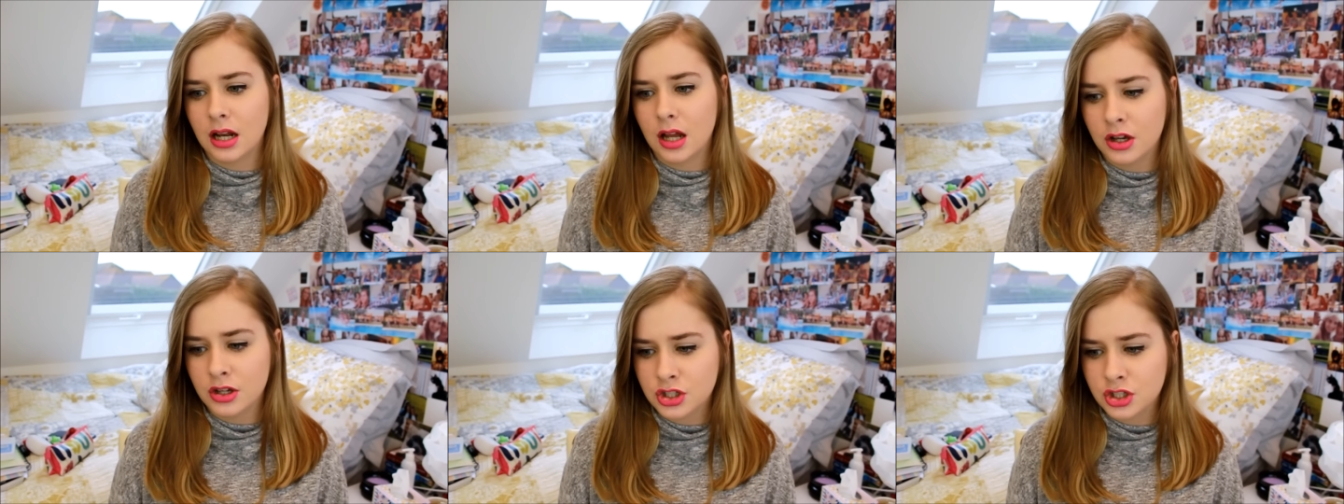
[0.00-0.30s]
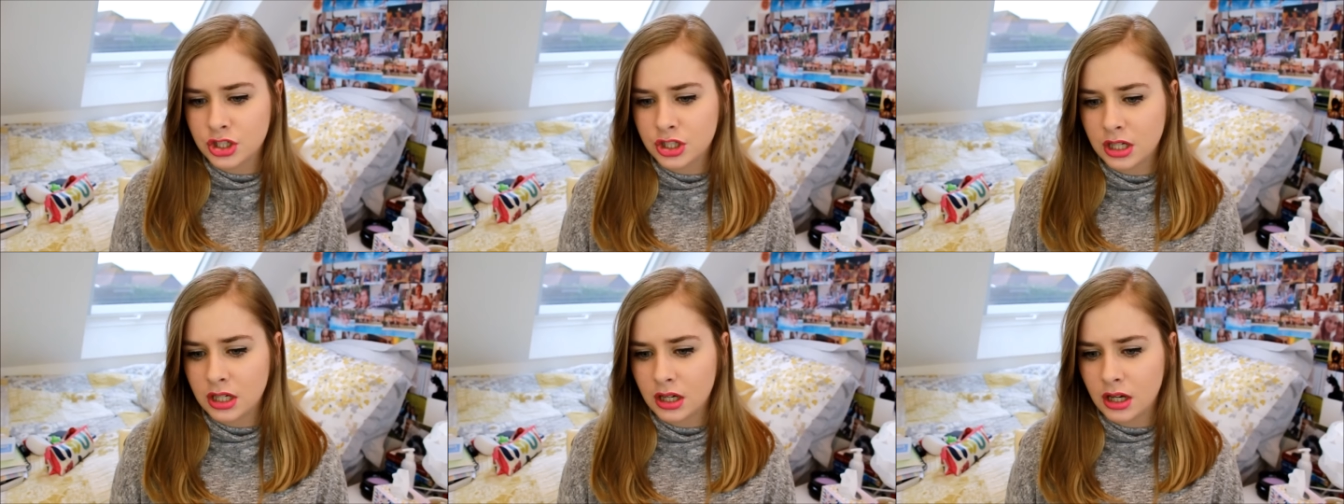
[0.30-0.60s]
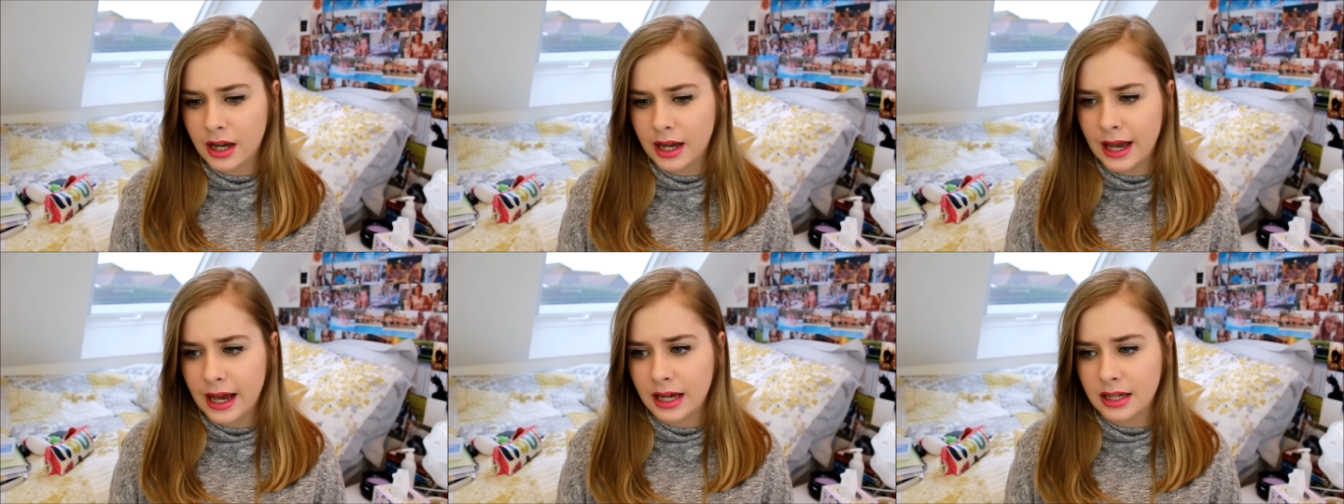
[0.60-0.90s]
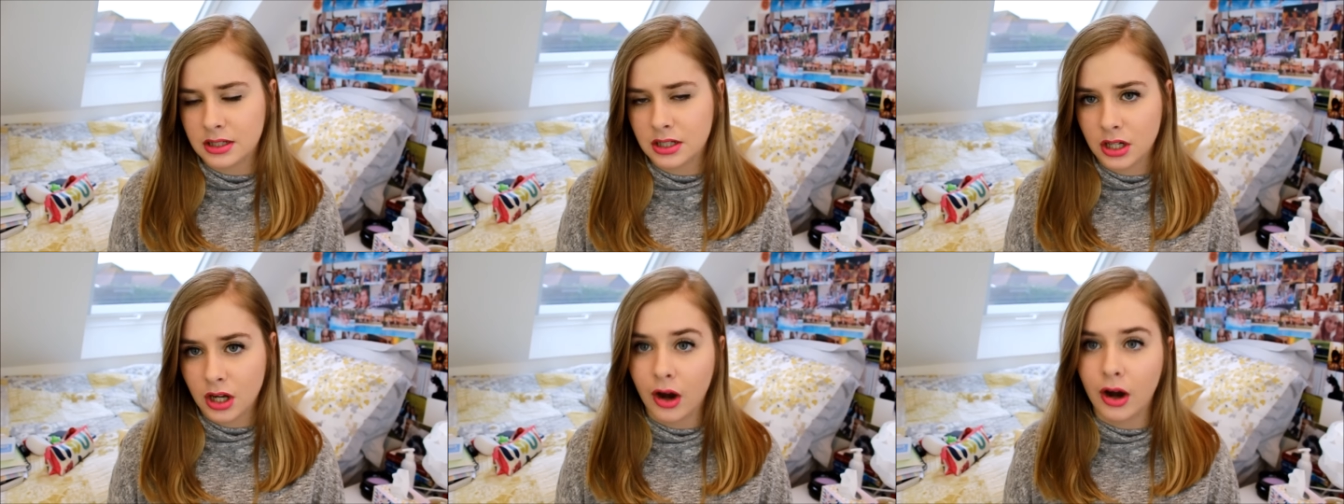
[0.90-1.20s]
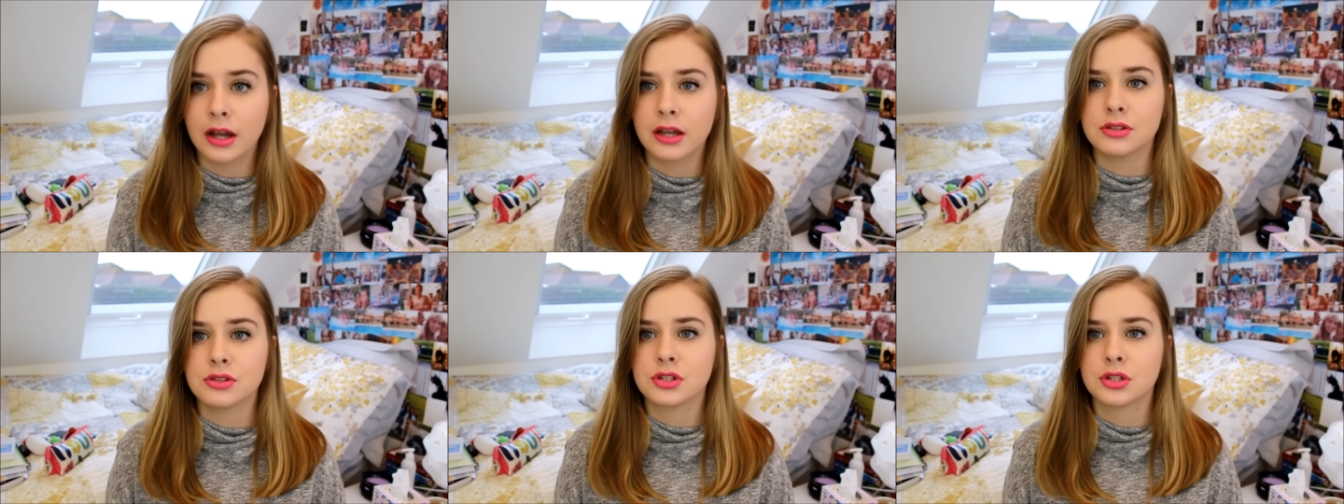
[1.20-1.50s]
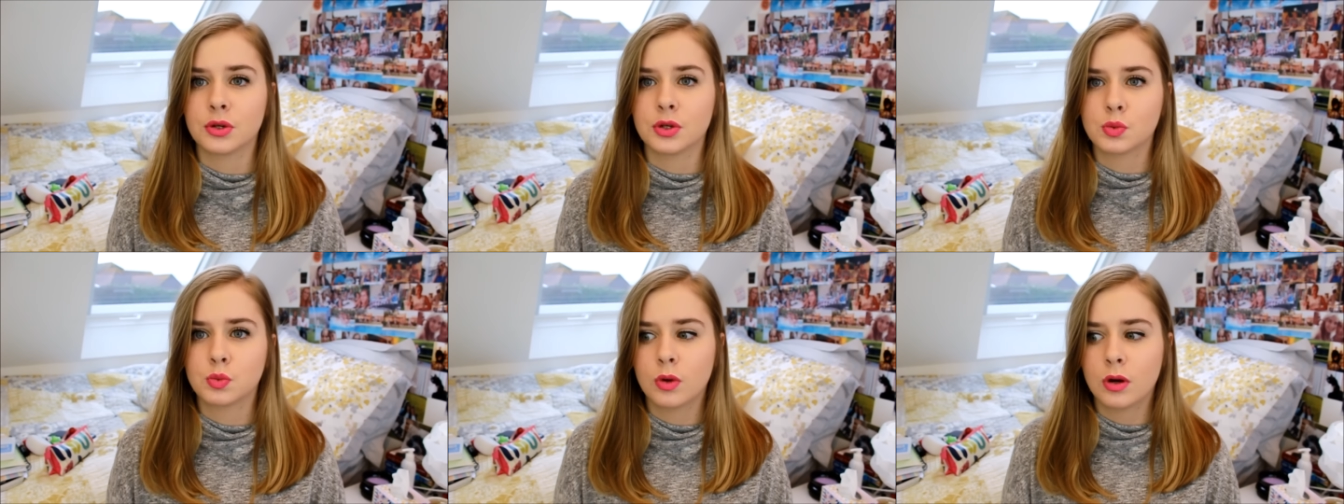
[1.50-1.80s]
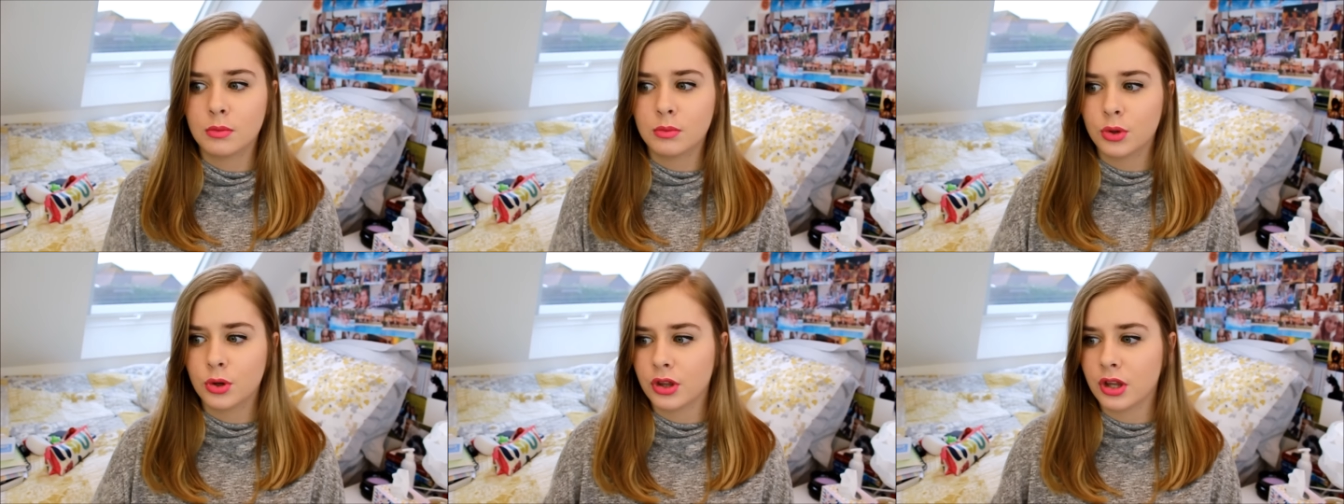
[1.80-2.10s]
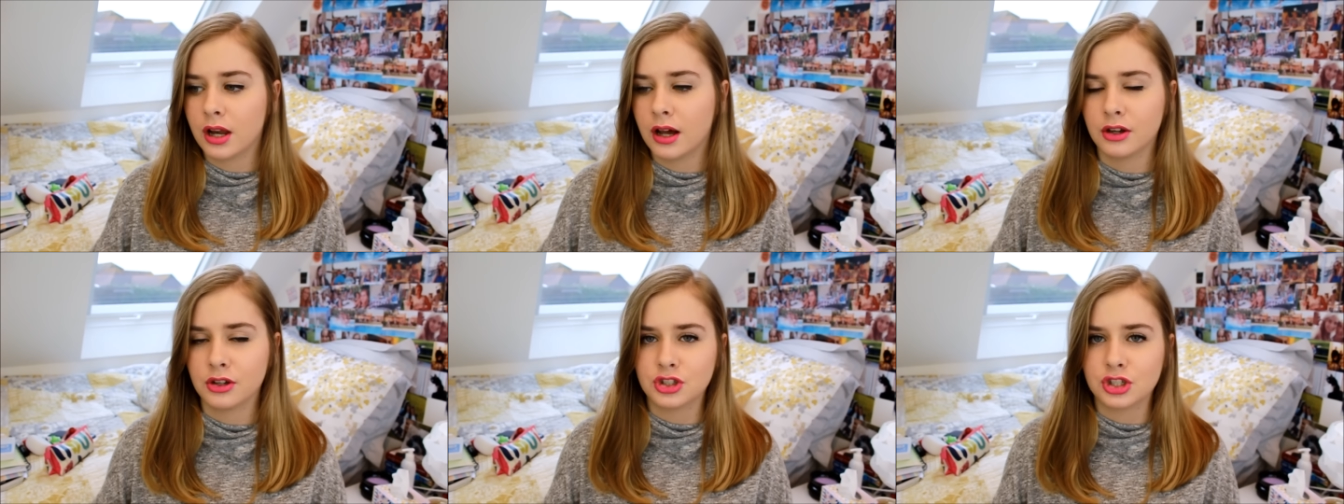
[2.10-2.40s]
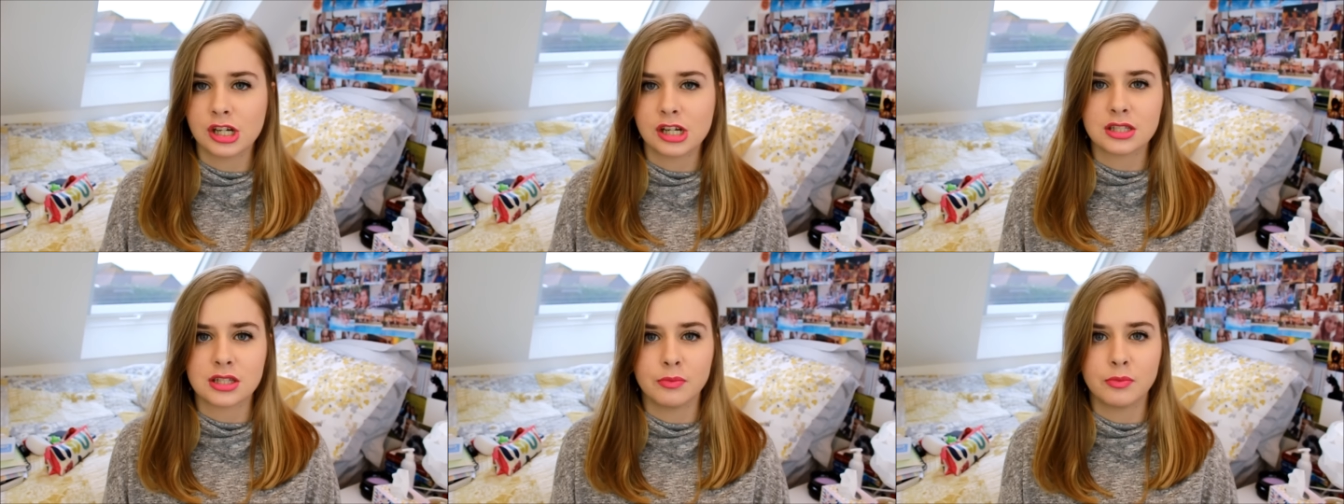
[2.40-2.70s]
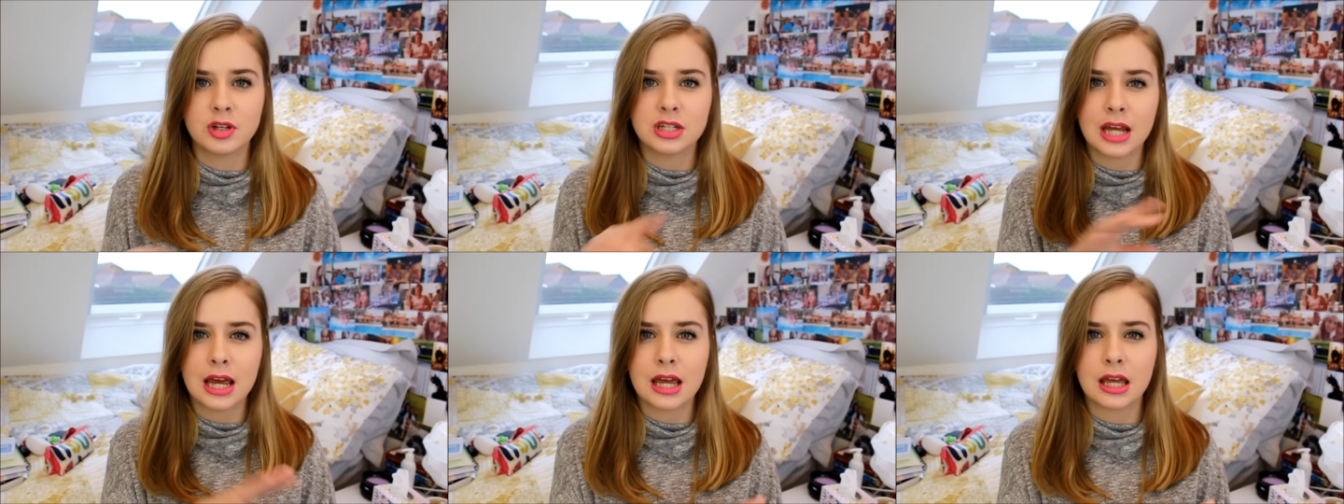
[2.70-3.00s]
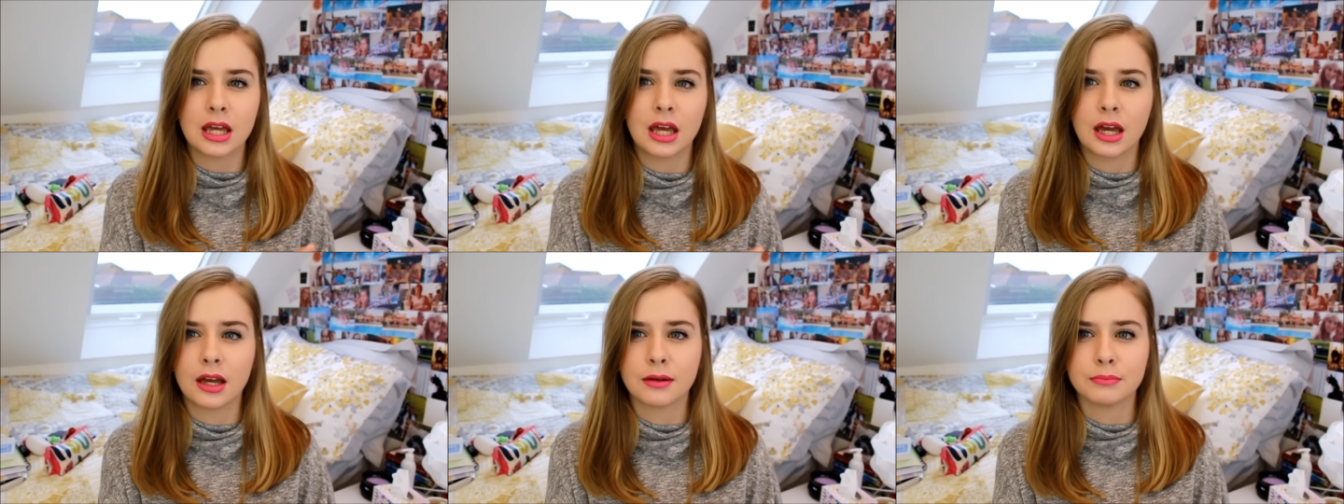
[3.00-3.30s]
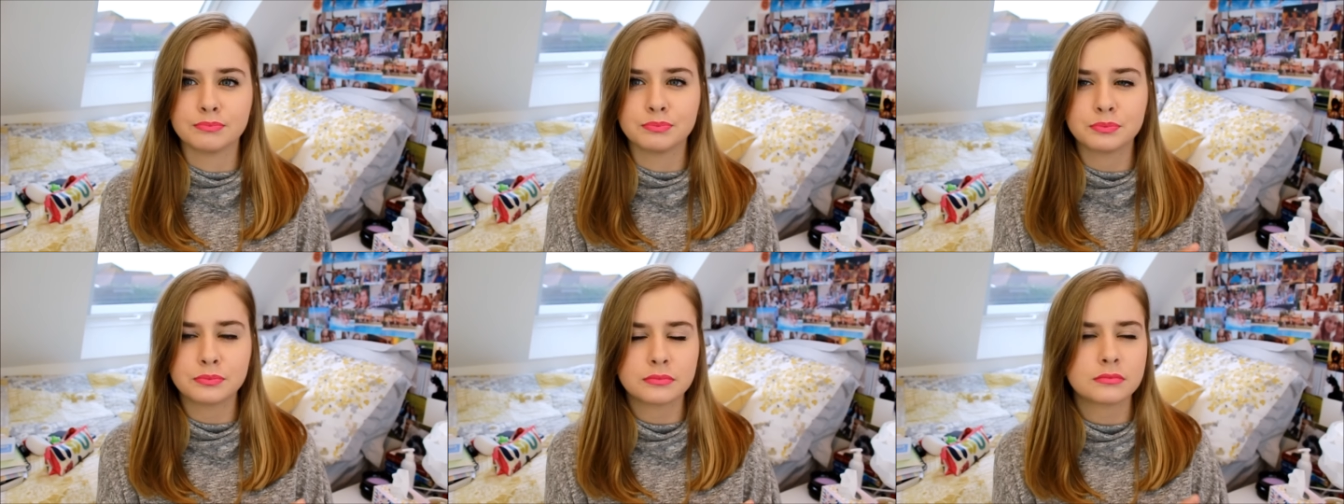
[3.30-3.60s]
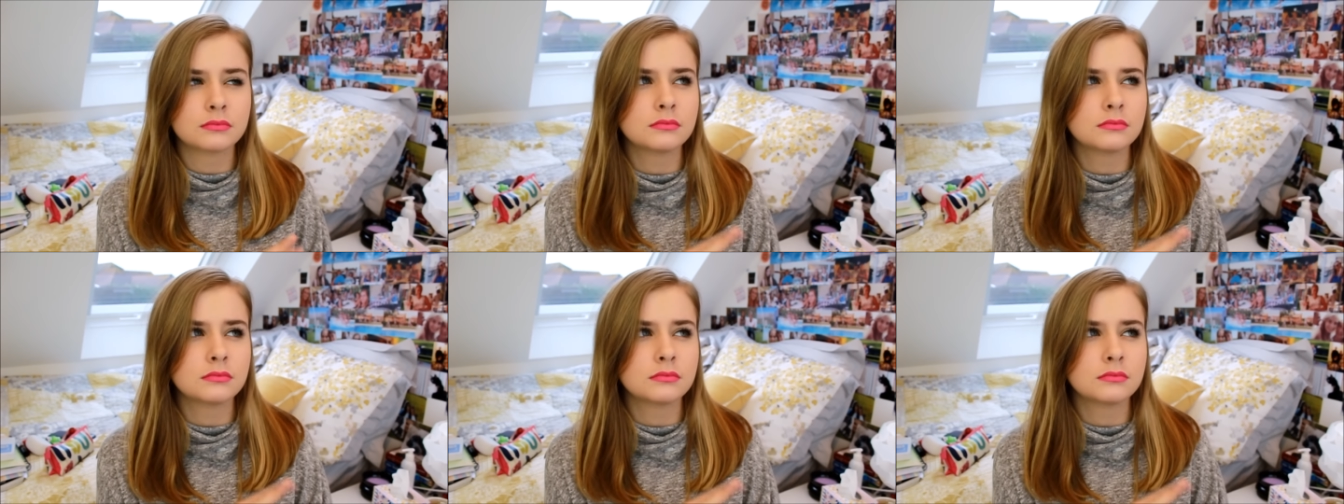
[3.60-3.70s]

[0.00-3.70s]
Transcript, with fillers: Last year I had nine, so it's one more than last year because I'm retaking